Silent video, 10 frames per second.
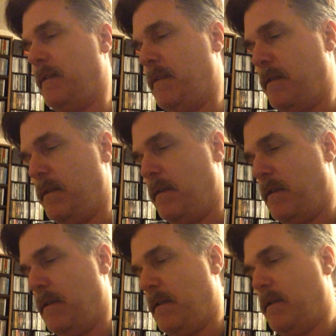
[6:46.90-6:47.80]

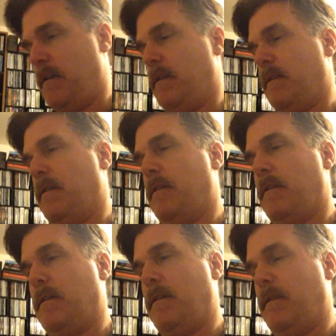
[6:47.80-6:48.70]

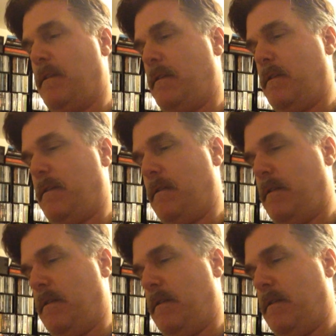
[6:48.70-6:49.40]
Nothing is said.